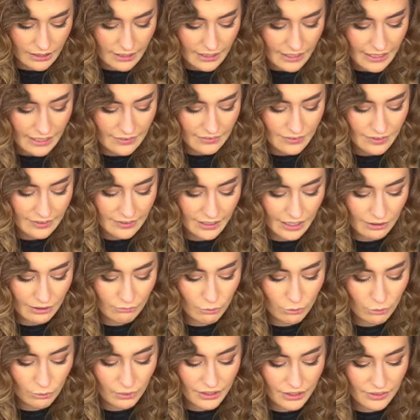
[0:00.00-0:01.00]
And then I
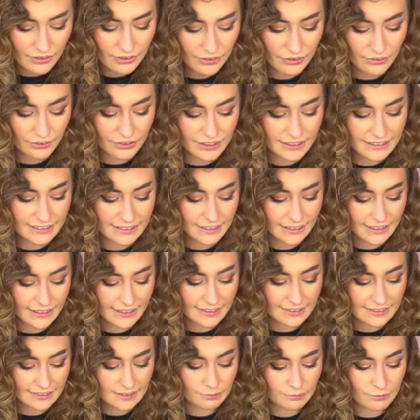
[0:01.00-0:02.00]
will wait 30
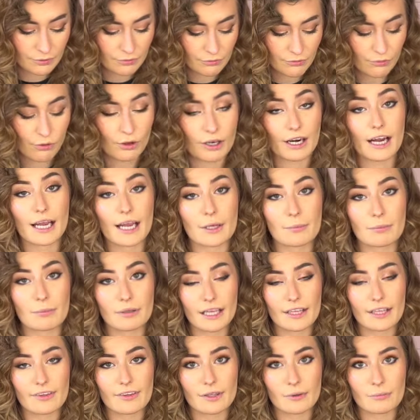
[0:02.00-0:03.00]
seconds before I apply
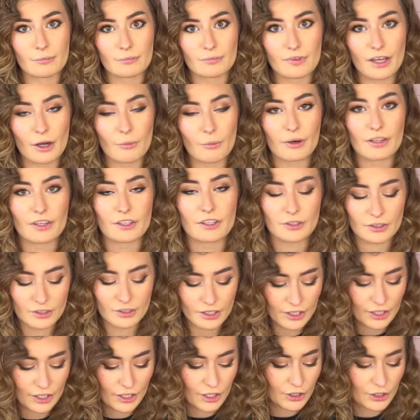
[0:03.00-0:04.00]
them. That way the
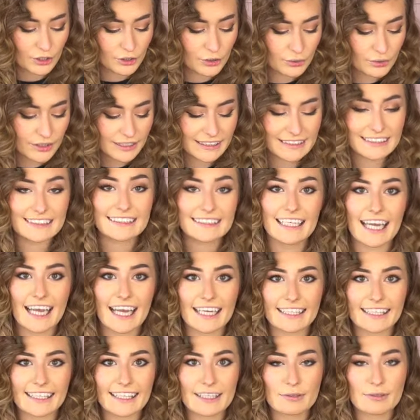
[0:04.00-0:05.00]
glue gets
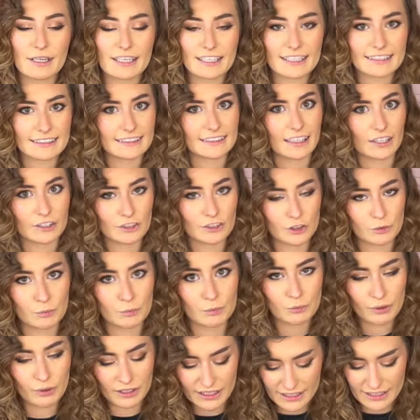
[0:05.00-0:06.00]
tacky and it's not super
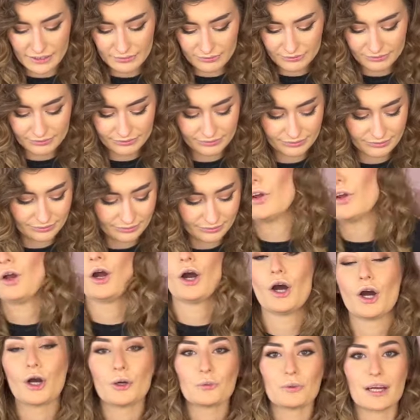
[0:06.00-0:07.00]
runny.
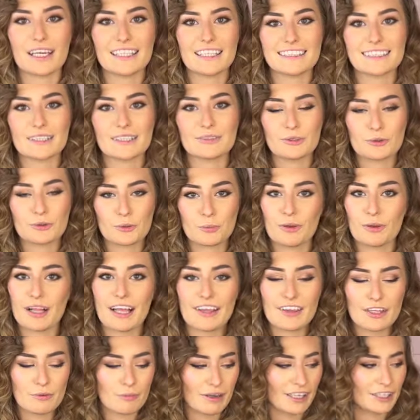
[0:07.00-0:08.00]
All right, so to apply
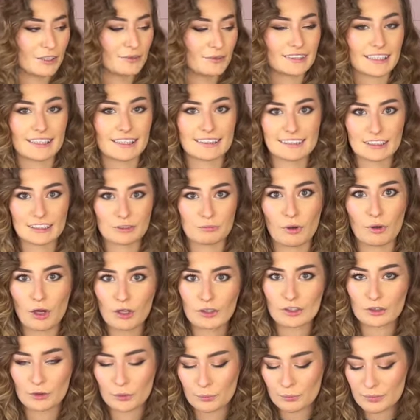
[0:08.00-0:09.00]
them, I use a small
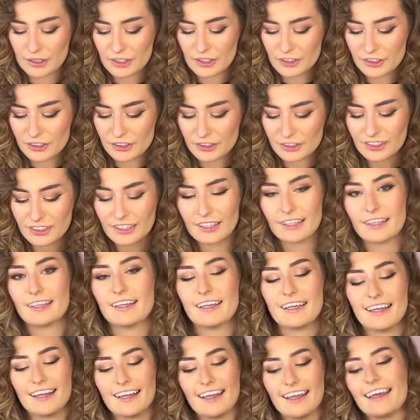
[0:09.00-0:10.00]
little mirror,
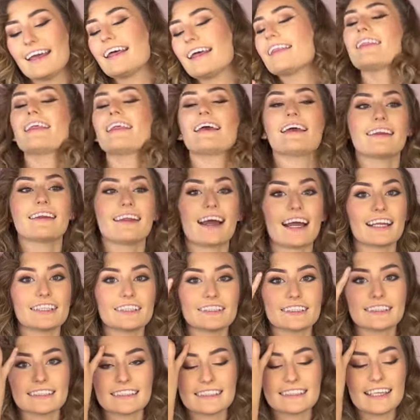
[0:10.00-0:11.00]
and then I
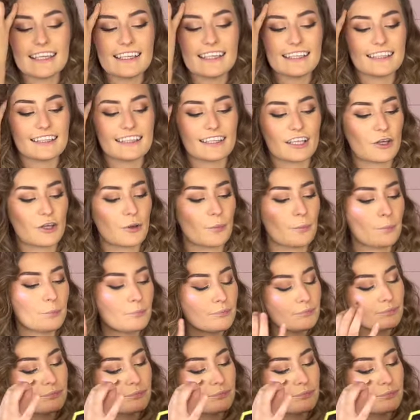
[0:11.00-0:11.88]
just take them,